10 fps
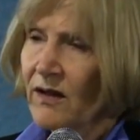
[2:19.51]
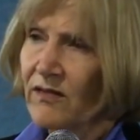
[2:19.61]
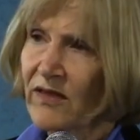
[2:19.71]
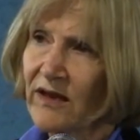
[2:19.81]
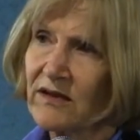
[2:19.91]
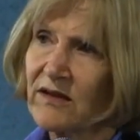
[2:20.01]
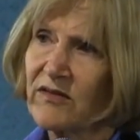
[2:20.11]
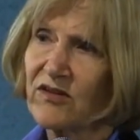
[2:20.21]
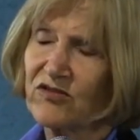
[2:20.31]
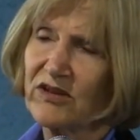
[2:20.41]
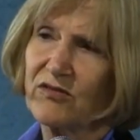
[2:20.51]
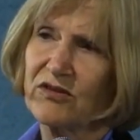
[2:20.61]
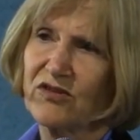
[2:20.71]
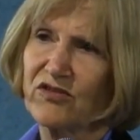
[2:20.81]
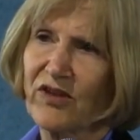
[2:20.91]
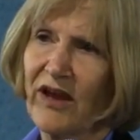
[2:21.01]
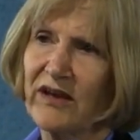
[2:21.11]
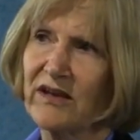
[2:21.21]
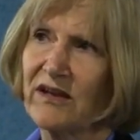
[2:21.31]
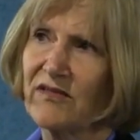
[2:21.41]
Then in this secret
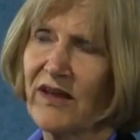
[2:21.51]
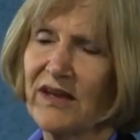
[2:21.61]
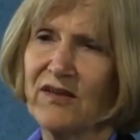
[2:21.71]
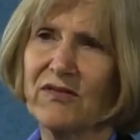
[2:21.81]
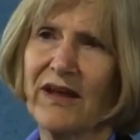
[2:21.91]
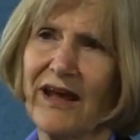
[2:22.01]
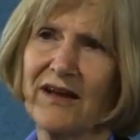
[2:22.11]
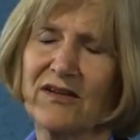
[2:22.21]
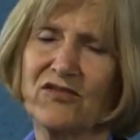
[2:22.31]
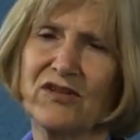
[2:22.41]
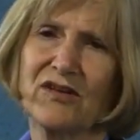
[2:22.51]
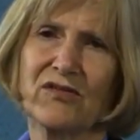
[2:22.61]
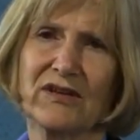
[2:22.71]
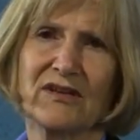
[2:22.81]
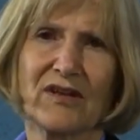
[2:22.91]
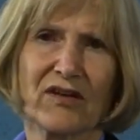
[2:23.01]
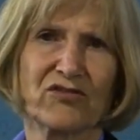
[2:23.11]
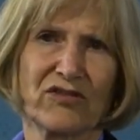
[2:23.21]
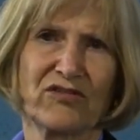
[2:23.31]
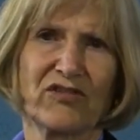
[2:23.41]
society, they even had a secret
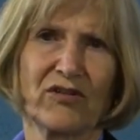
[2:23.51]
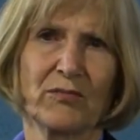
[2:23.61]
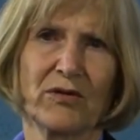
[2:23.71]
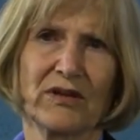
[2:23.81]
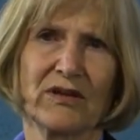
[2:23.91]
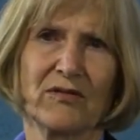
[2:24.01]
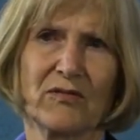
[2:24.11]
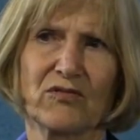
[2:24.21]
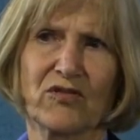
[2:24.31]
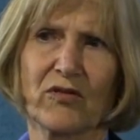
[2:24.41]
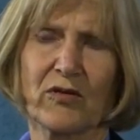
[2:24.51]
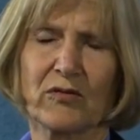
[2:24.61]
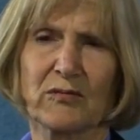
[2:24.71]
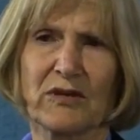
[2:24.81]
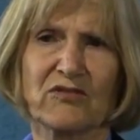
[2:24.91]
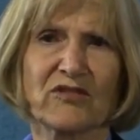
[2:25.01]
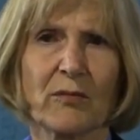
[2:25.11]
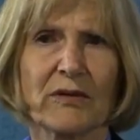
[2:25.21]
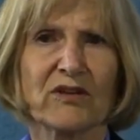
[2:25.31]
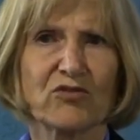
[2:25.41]
induction ceremony so that when
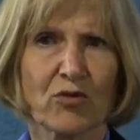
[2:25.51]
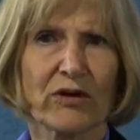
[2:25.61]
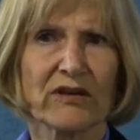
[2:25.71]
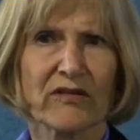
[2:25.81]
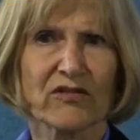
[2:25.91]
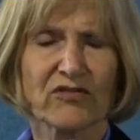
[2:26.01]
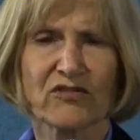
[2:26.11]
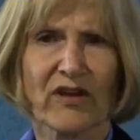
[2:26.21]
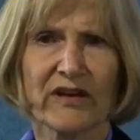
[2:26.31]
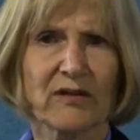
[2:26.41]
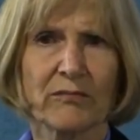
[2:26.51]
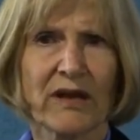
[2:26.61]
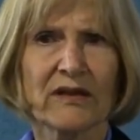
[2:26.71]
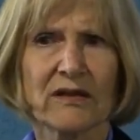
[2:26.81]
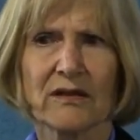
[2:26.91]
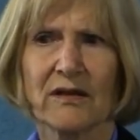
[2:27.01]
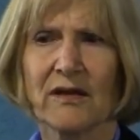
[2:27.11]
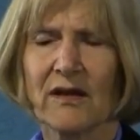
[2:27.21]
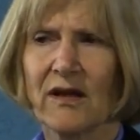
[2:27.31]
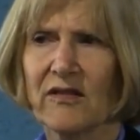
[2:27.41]
somebody joined this society, and many,
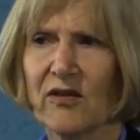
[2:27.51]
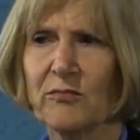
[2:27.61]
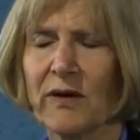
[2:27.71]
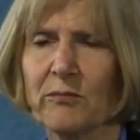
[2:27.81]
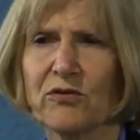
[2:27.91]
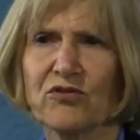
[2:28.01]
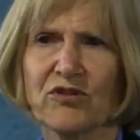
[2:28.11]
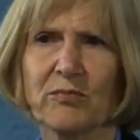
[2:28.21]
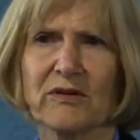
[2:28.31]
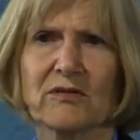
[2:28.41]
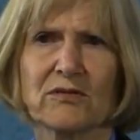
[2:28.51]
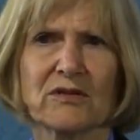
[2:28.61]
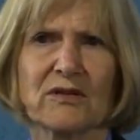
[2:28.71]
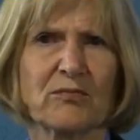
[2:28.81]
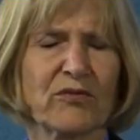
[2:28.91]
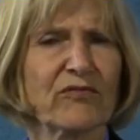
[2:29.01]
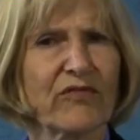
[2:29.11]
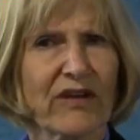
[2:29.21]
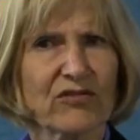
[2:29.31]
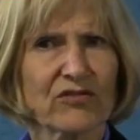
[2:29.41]
their membership included
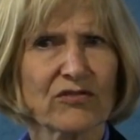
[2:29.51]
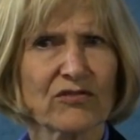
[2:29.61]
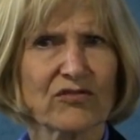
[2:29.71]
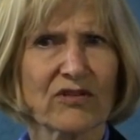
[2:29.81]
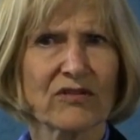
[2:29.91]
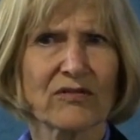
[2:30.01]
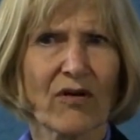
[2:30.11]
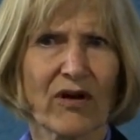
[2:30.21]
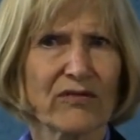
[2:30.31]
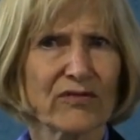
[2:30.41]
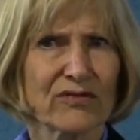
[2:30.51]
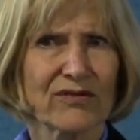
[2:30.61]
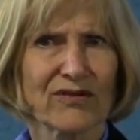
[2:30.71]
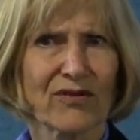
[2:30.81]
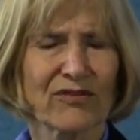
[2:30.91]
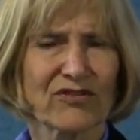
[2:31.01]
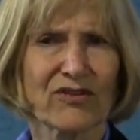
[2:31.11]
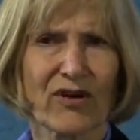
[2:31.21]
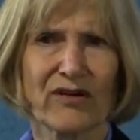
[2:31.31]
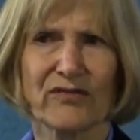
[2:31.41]
professors and Harvard, you know,
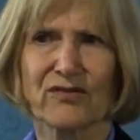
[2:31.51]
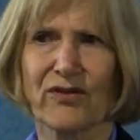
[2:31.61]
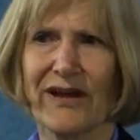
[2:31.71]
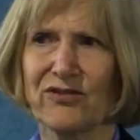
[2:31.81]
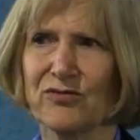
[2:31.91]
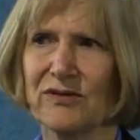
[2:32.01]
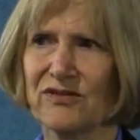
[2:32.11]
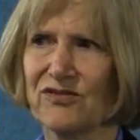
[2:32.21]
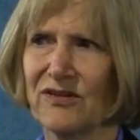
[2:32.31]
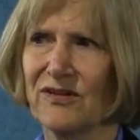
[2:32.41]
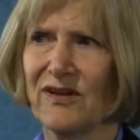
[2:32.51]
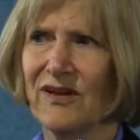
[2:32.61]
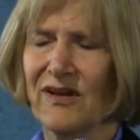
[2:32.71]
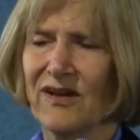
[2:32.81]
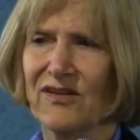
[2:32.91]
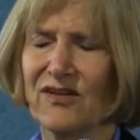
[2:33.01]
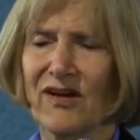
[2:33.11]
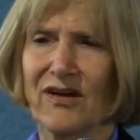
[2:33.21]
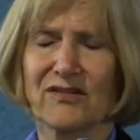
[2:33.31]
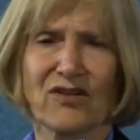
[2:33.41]
recent Harvard graduates
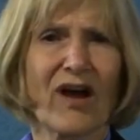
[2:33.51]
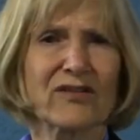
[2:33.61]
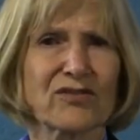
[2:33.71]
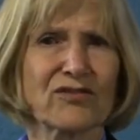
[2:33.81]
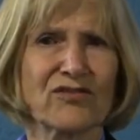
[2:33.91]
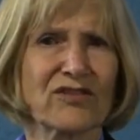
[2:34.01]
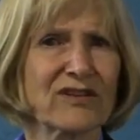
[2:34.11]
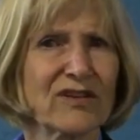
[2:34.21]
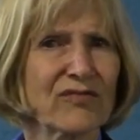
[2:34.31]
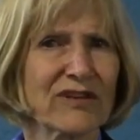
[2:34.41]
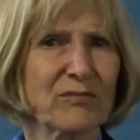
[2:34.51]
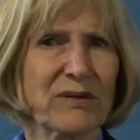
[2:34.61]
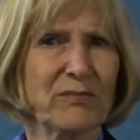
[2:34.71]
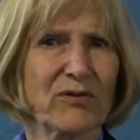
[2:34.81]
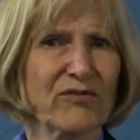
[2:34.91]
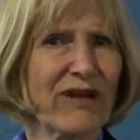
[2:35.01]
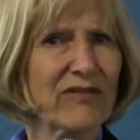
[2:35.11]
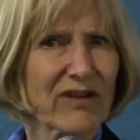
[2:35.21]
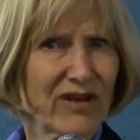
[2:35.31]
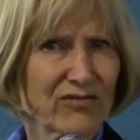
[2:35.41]
and doctors, significant people around
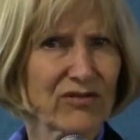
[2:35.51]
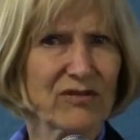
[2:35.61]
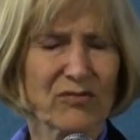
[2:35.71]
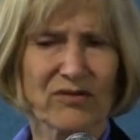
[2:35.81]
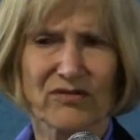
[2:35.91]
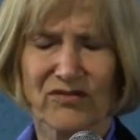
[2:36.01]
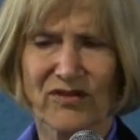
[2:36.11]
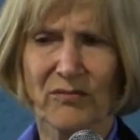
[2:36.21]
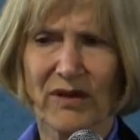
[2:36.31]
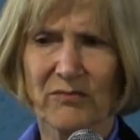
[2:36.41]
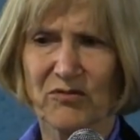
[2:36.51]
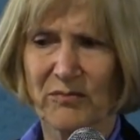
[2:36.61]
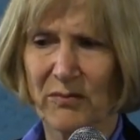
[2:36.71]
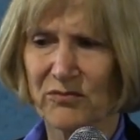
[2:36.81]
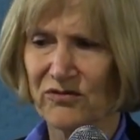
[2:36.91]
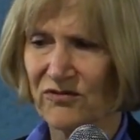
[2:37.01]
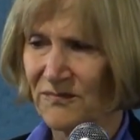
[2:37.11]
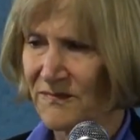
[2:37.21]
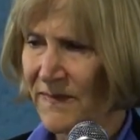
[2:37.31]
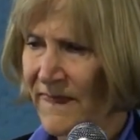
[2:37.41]
the country were sometimes members.
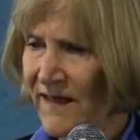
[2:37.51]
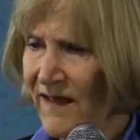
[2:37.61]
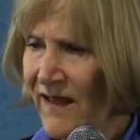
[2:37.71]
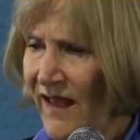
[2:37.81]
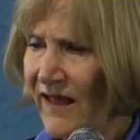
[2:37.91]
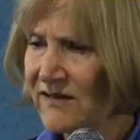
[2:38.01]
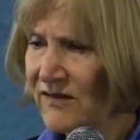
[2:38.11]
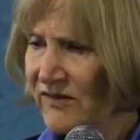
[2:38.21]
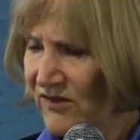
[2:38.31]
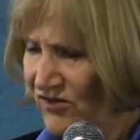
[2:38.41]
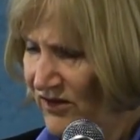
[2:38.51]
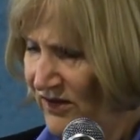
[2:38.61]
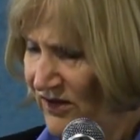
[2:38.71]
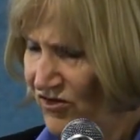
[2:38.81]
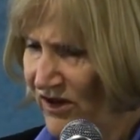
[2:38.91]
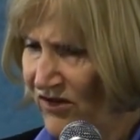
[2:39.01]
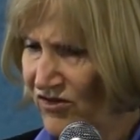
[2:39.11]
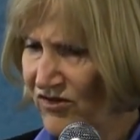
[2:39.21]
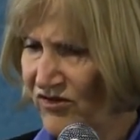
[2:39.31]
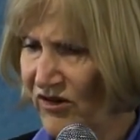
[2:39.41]
And in this
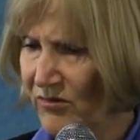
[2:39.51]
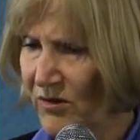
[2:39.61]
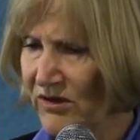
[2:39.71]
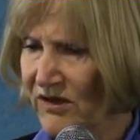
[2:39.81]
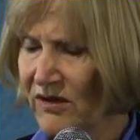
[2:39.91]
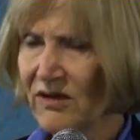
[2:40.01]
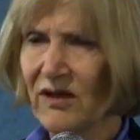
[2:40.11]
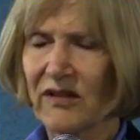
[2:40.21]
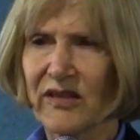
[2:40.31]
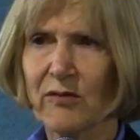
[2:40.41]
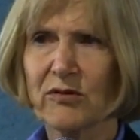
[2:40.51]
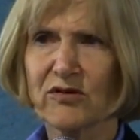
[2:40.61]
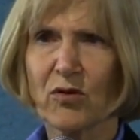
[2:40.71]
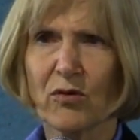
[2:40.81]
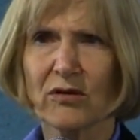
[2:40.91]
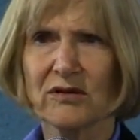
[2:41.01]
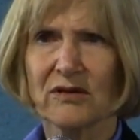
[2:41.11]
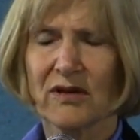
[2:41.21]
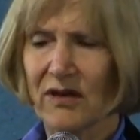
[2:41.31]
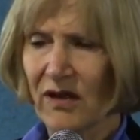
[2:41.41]
initiation ceremony, they were told
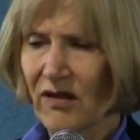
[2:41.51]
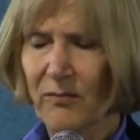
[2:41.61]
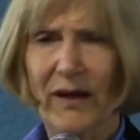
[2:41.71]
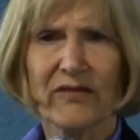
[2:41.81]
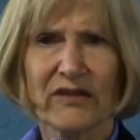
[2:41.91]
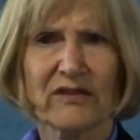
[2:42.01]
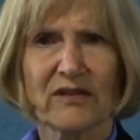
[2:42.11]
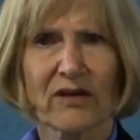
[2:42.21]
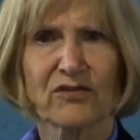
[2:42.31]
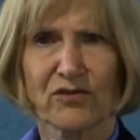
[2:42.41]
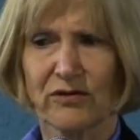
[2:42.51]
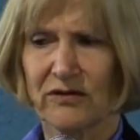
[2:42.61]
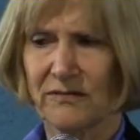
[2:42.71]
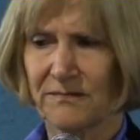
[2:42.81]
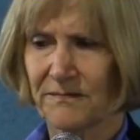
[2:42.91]
by the inductor,